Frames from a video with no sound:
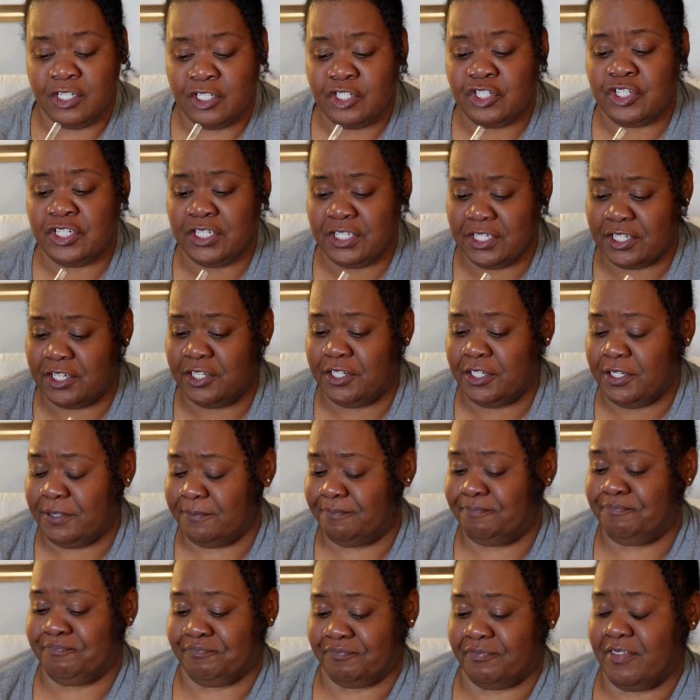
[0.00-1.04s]
She's
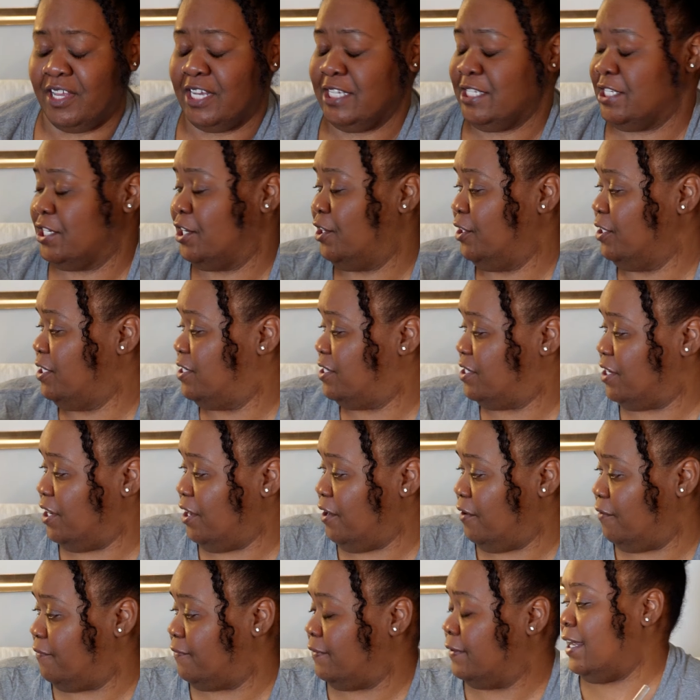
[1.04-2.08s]
good. That's good
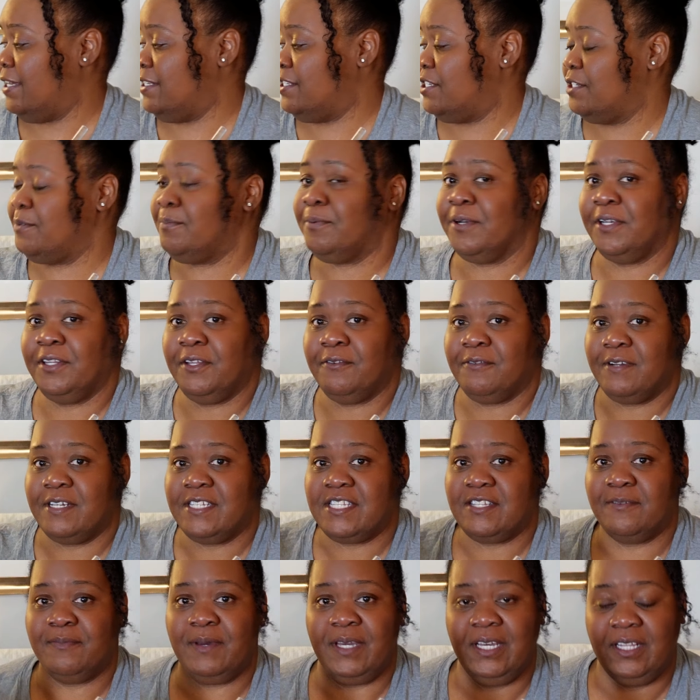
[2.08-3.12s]
stuff. I did bring the
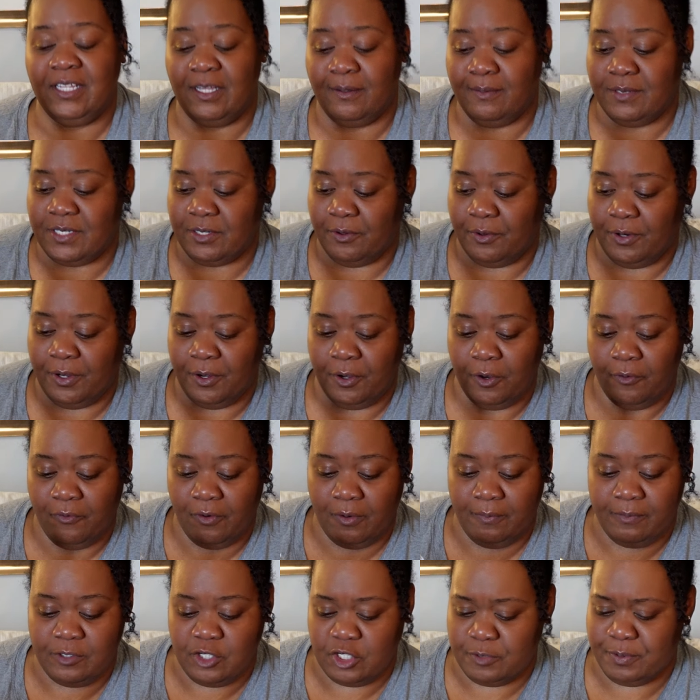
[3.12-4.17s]
rest of my club soda
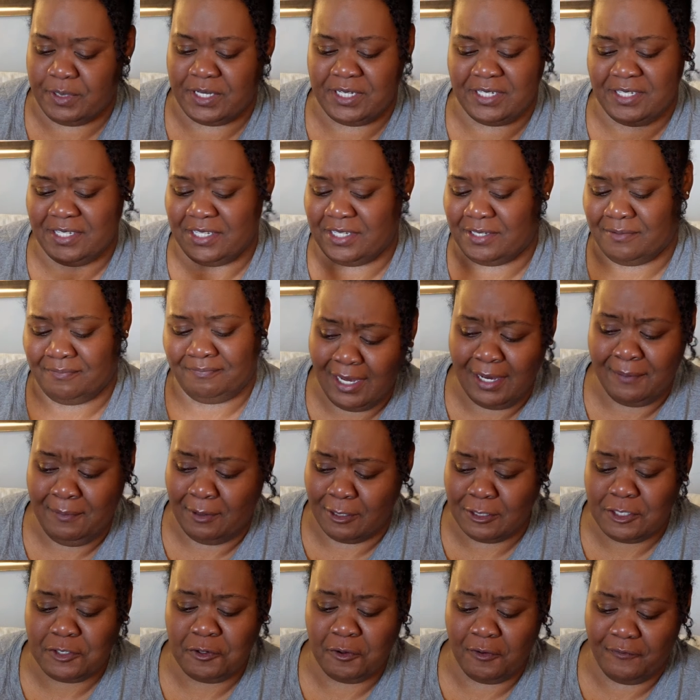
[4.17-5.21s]
over just because I'm
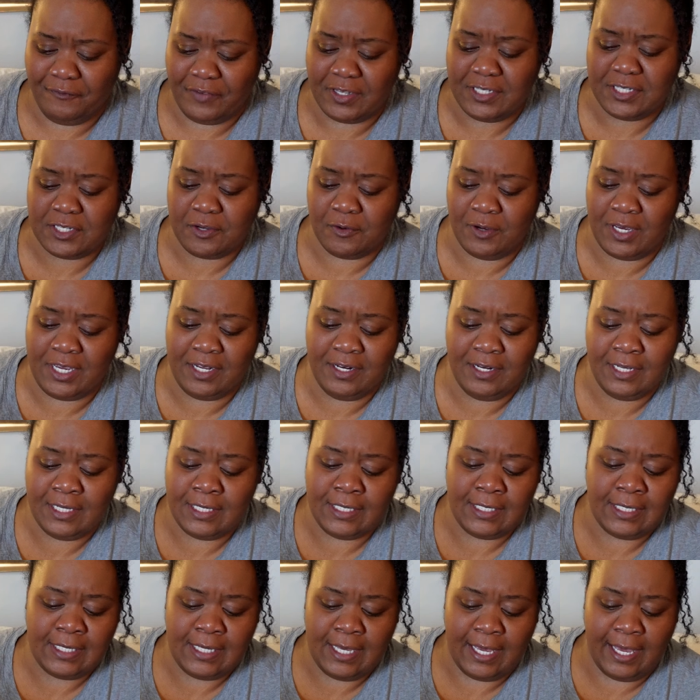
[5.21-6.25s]
also a fizz queen
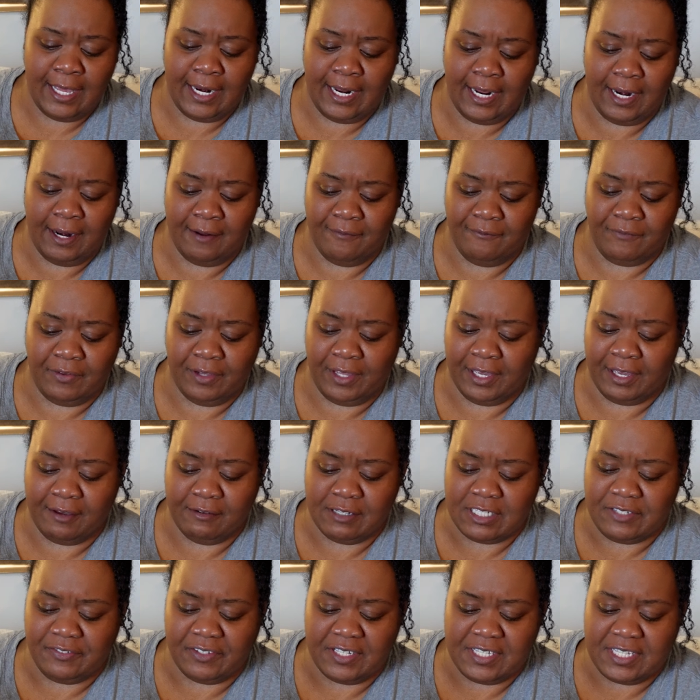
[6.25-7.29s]
and I didn't feel like it
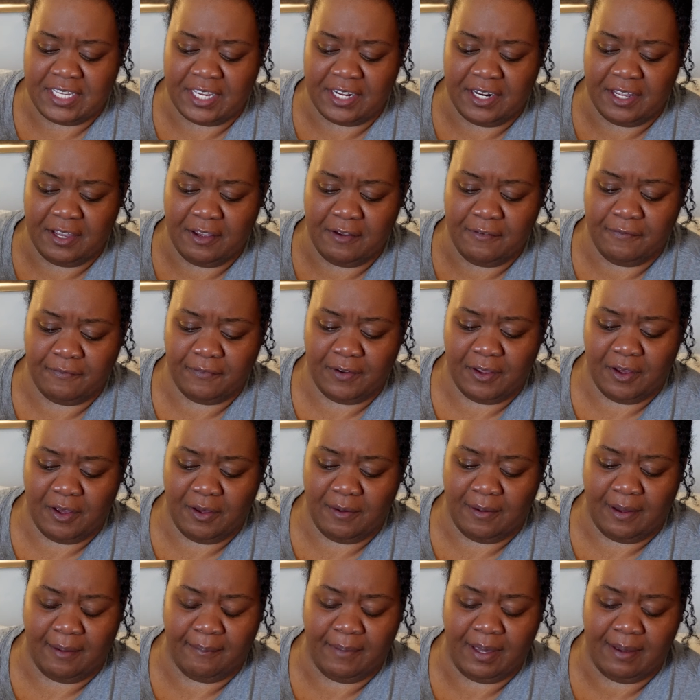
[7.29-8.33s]
was fizzy enough.
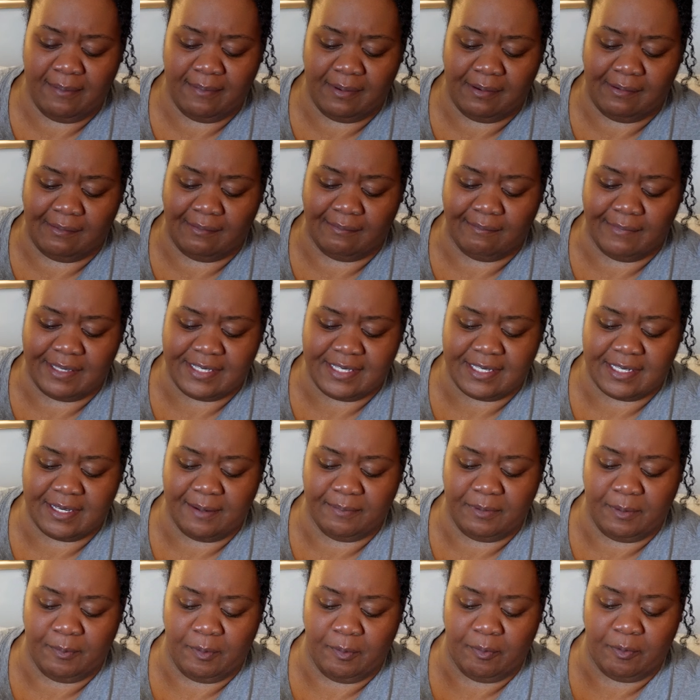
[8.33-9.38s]
Now, I might be messing
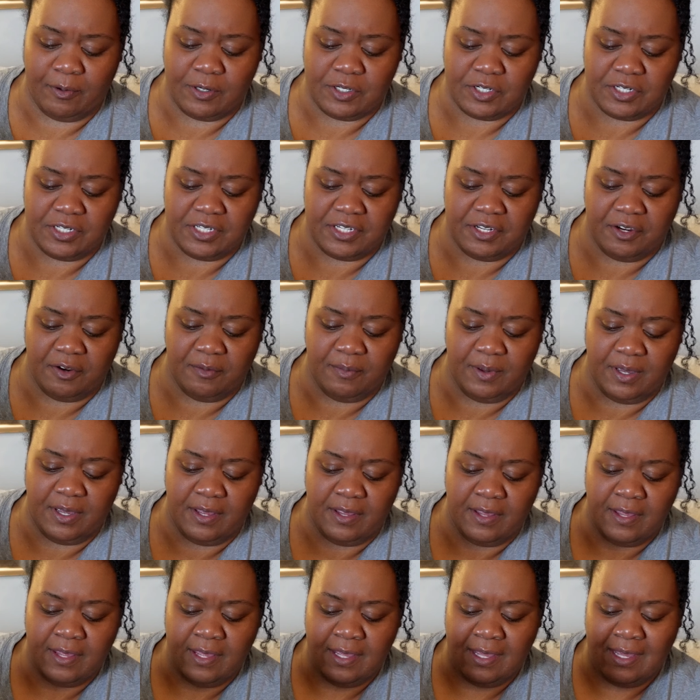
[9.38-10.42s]
up the proportions here,
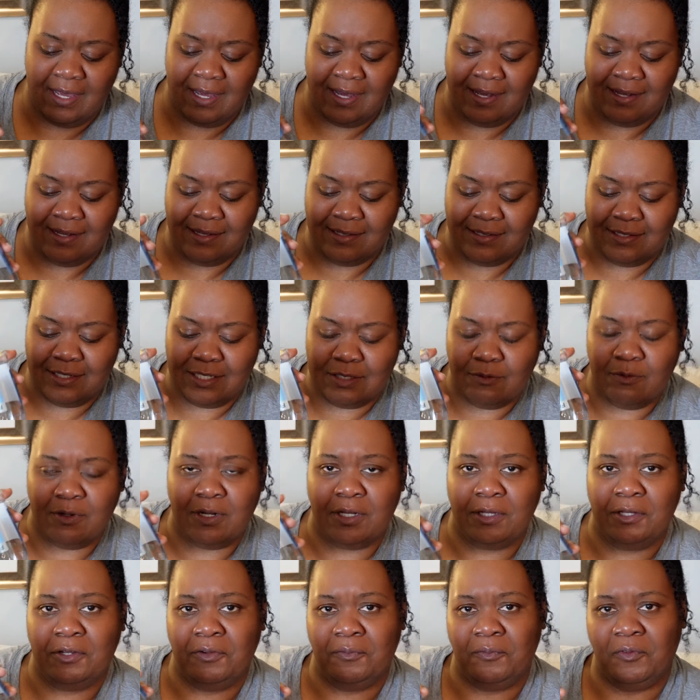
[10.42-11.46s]
but just
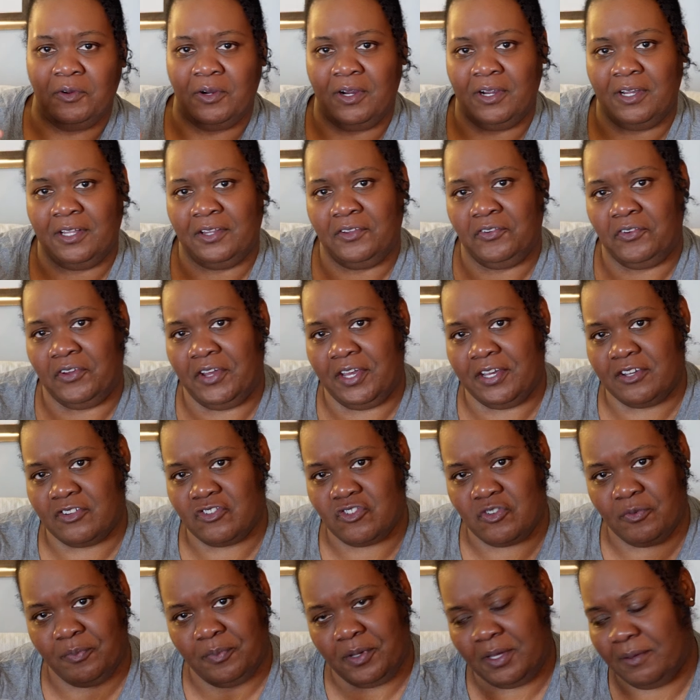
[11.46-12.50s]
want a little more, a little
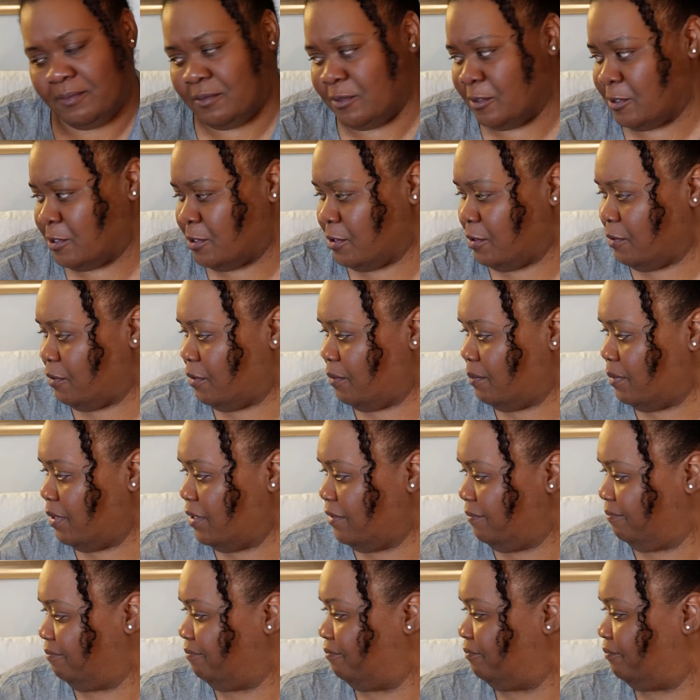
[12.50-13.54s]
extra bubbles. You know what I
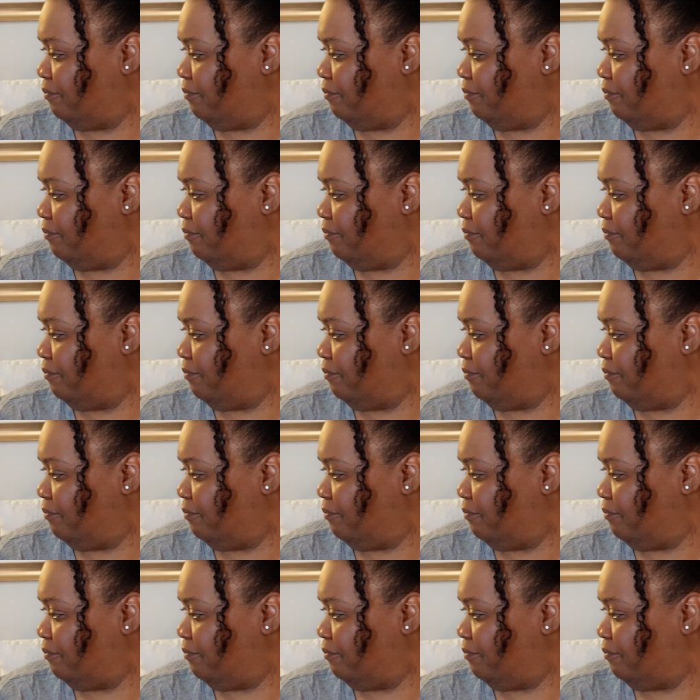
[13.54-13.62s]
mean?